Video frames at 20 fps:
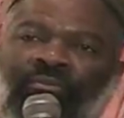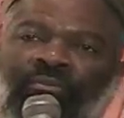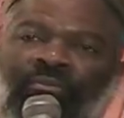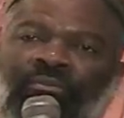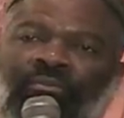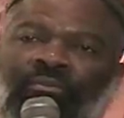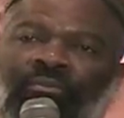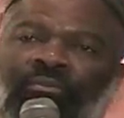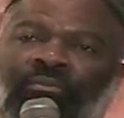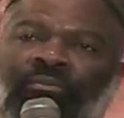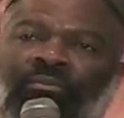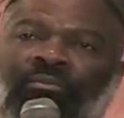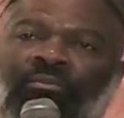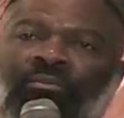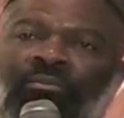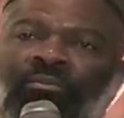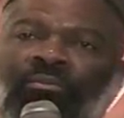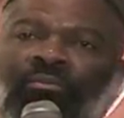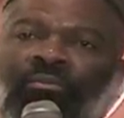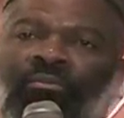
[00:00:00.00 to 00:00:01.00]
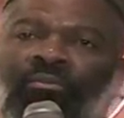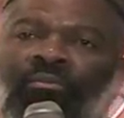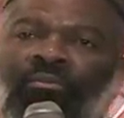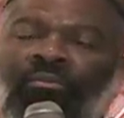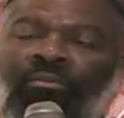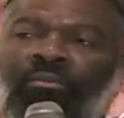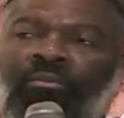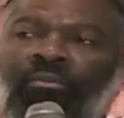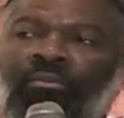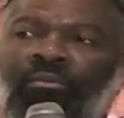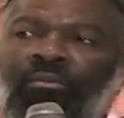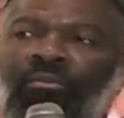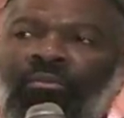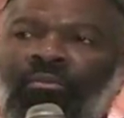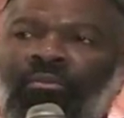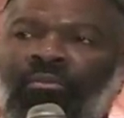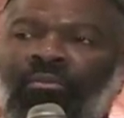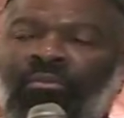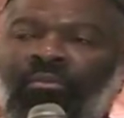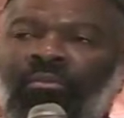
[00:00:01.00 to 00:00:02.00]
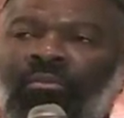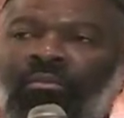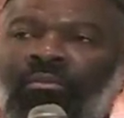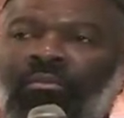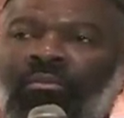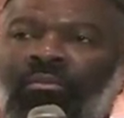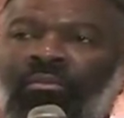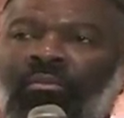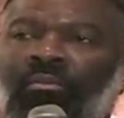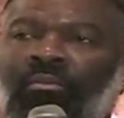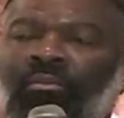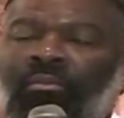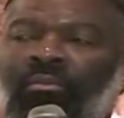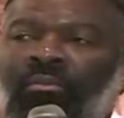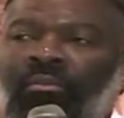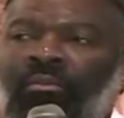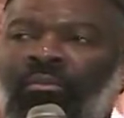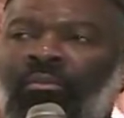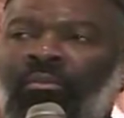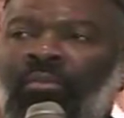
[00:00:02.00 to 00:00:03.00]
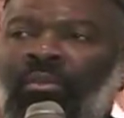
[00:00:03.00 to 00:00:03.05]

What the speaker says: (no one is talking)